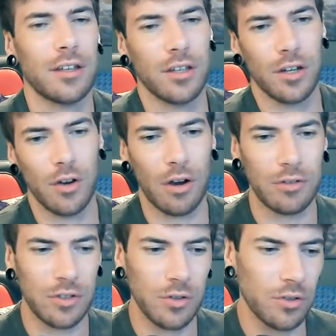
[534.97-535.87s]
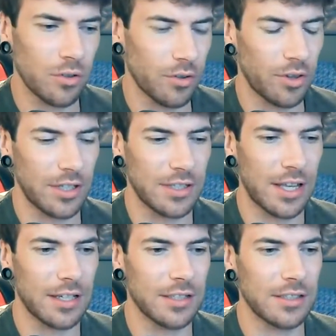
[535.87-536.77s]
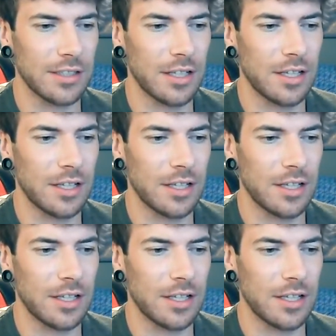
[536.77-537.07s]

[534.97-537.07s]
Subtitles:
I was doing all of these things